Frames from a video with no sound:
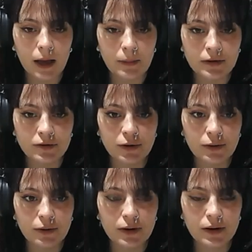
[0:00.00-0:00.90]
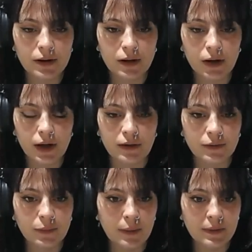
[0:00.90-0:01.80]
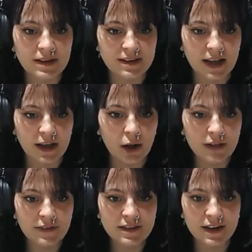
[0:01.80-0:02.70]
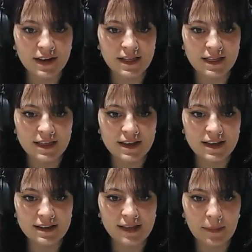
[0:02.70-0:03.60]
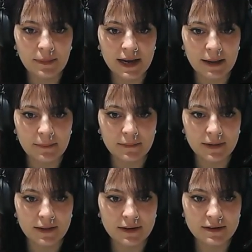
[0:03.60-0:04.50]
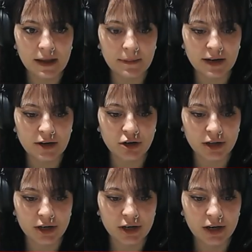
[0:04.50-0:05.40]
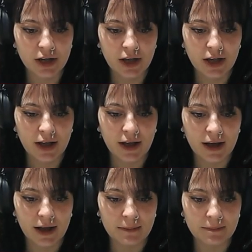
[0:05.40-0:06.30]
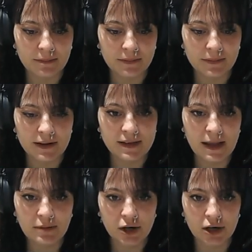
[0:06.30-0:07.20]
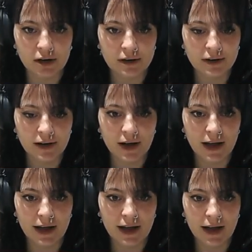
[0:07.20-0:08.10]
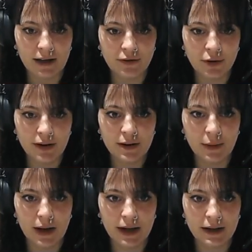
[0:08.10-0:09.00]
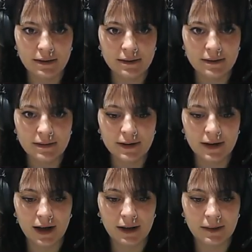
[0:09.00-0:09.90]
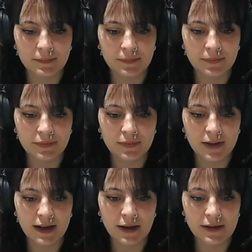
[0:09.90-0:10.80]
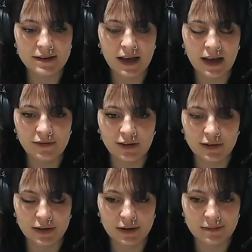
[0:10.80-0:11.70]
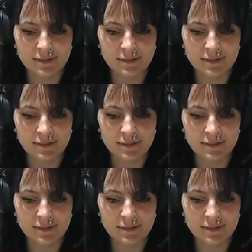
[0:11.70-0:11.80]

So okay. So what was I saying? All of a sudden, he's slapping him. They're slapping each other. He slapped her. I have no idea why. And now he's out of love with her.